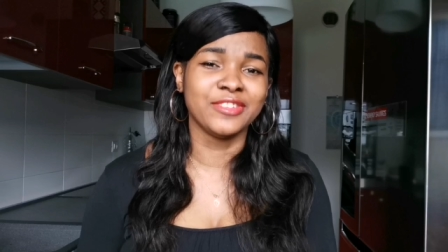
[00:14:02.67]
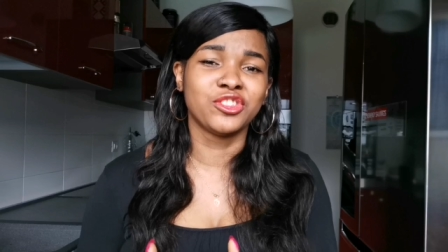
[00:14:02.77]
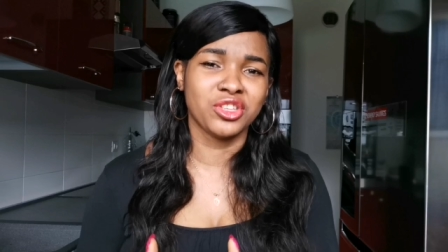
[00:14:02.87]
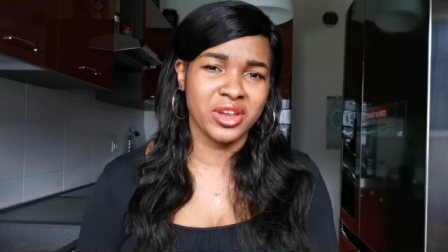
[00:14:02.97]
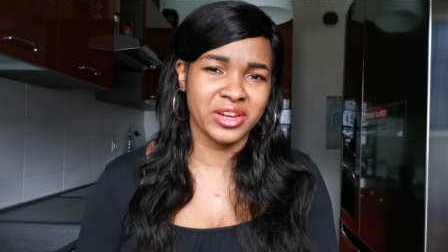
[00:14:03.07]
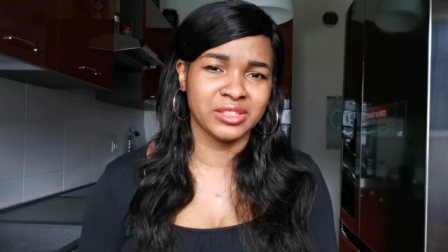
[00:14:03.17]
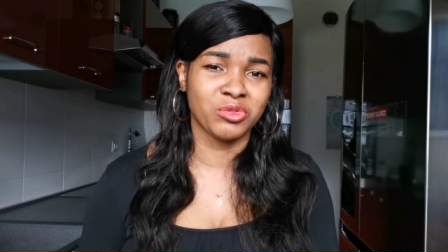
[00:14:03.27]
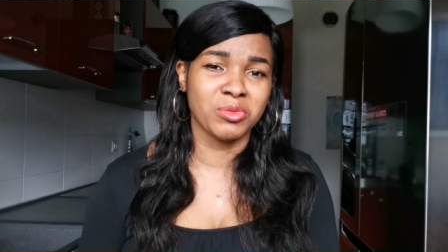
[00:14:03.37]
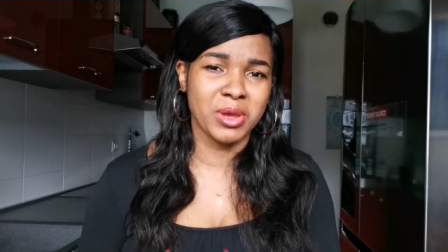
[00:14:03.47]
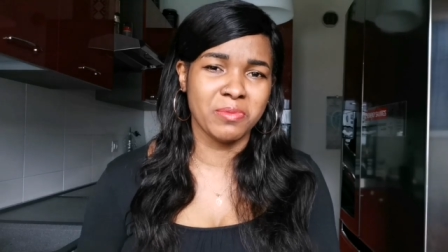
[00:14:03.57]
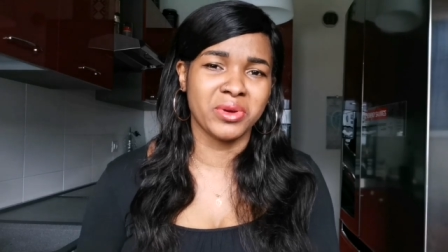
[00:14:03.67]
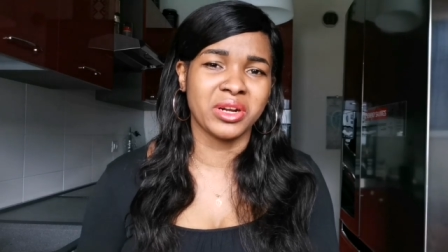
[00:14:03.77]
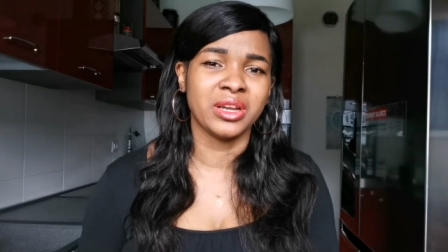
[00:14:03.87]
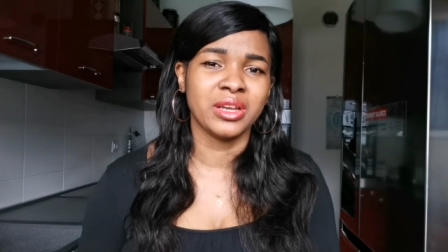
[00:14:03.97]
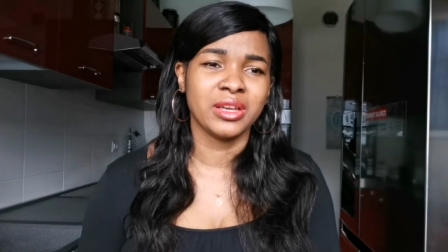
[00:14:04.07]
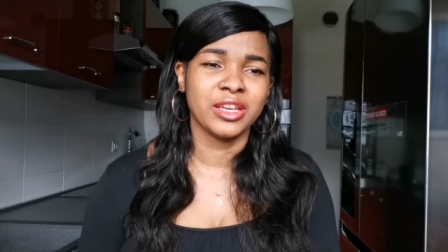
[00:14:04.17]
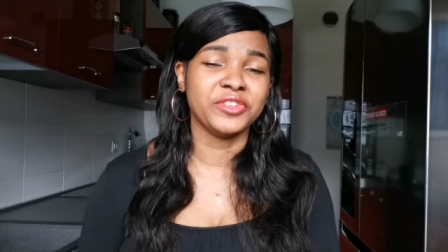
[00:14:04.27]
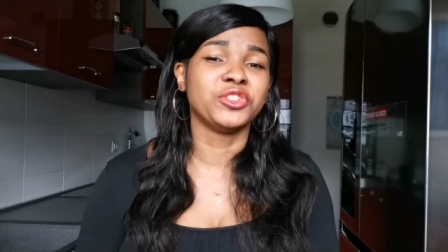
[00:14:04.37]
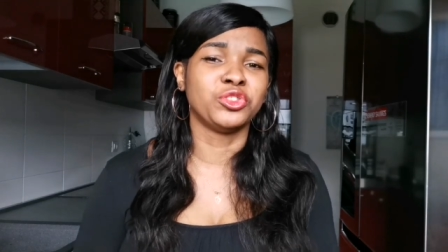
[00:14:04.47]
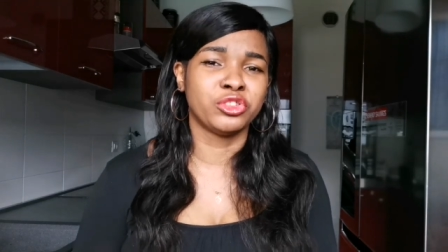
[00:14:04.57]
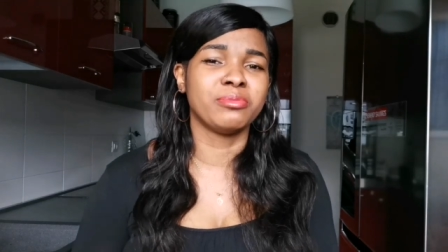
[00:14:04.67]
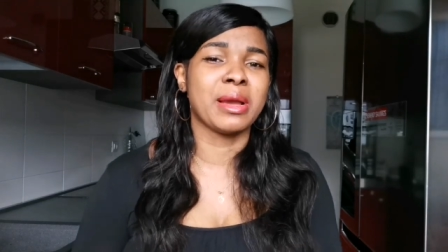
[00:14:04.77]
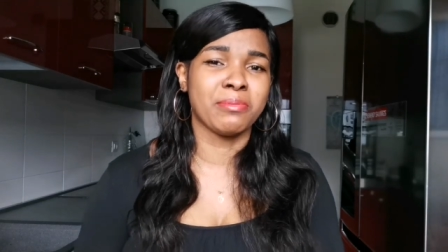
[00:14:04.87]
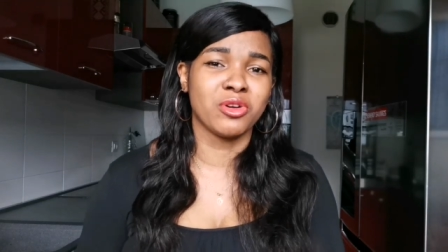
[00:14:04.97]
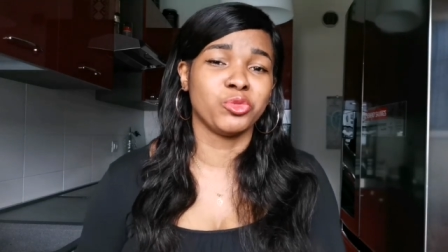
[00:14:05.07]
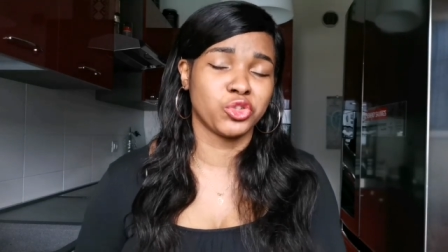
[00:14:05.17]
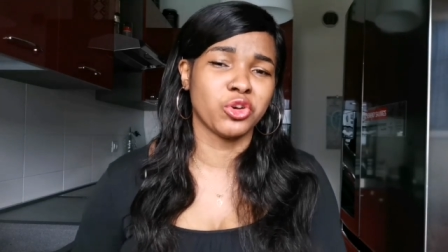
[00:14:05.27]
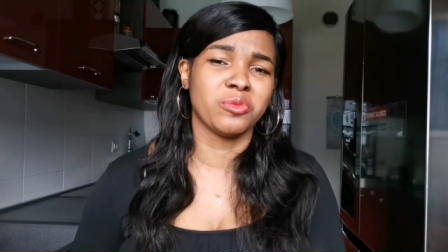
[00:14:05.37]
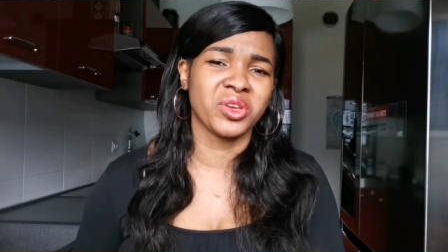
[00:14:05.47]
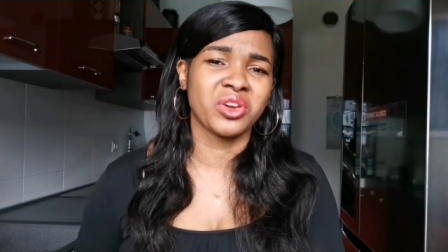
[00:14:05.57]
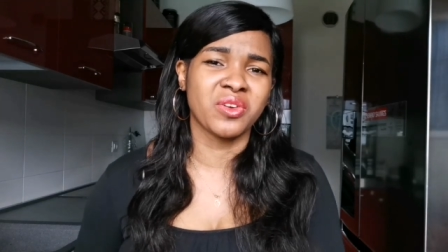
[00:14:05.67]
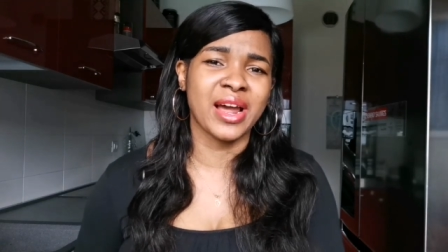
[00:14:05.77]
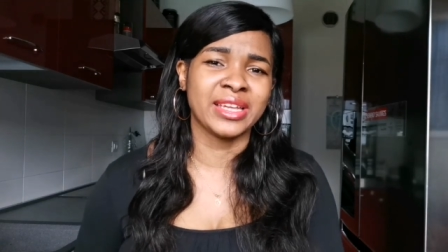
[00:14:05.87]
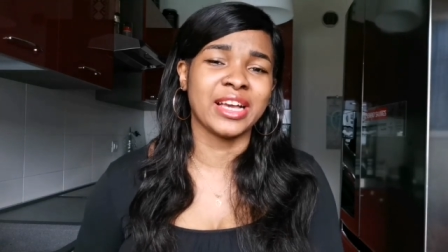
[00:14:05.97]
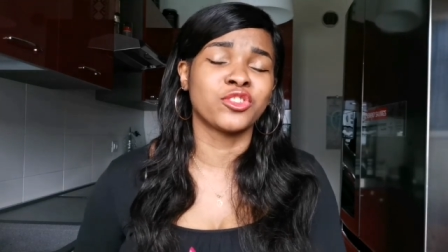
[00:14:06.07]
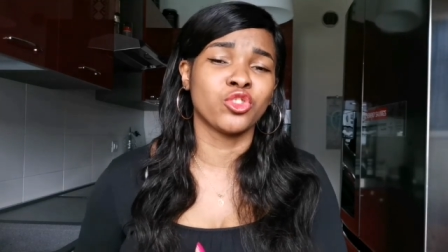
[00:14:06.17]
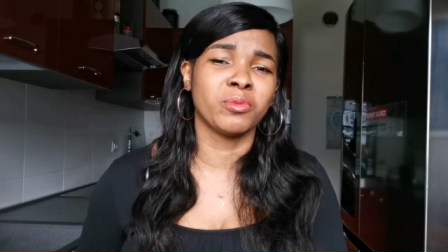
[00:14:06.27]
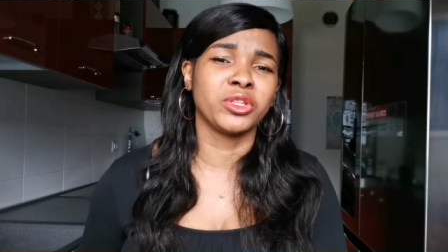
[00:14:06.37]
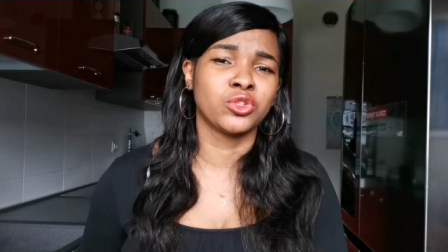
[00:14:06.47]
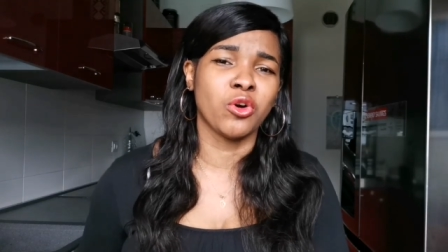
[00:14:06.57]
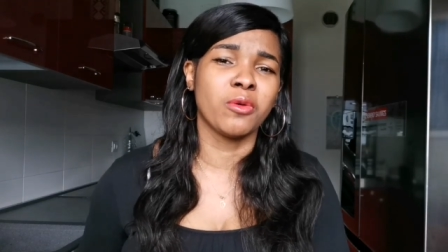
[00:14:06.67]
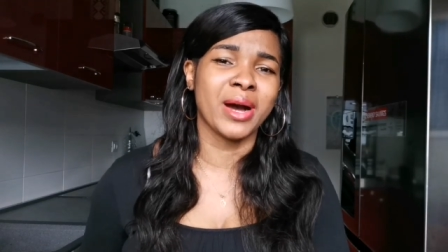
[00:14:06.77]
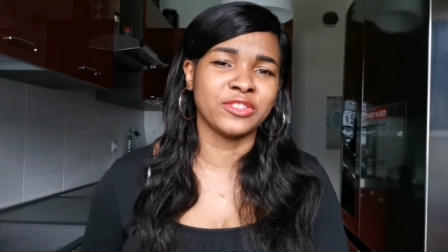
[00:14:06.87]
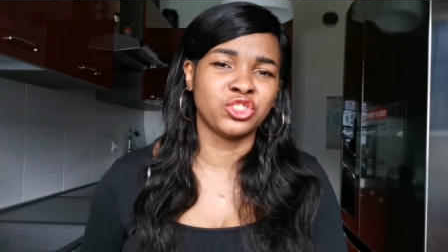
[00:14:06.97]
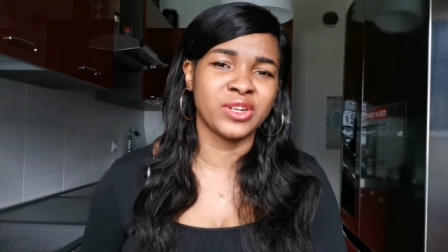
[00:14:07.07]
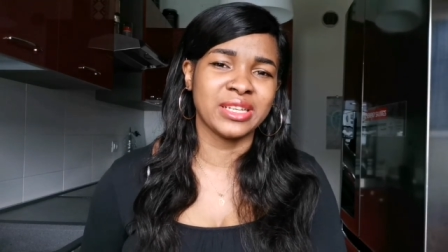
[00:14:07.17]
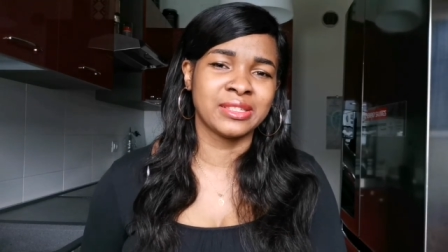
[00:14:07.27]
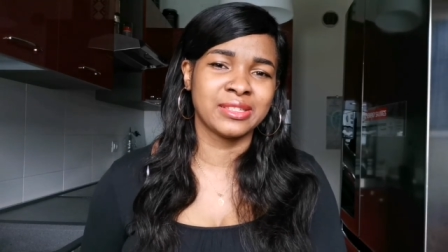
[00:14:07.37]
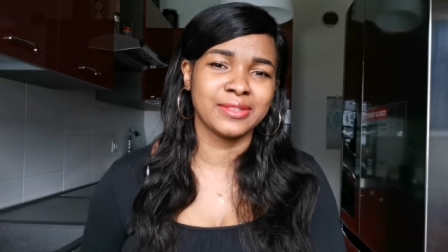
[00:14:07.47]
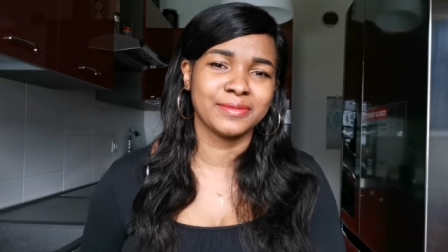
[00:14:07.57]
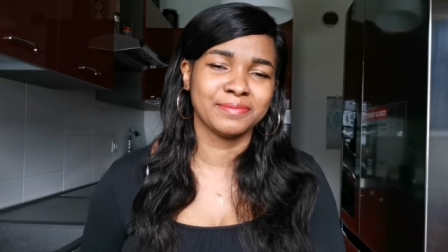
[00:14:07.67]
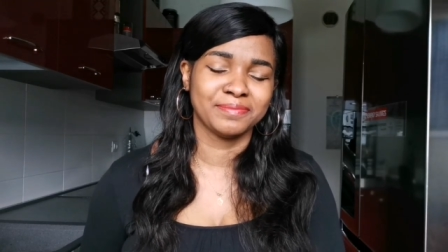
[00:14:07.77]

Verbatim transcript: In tears. Remember, in the dream, my mom saw me crying as somebody tore my dress.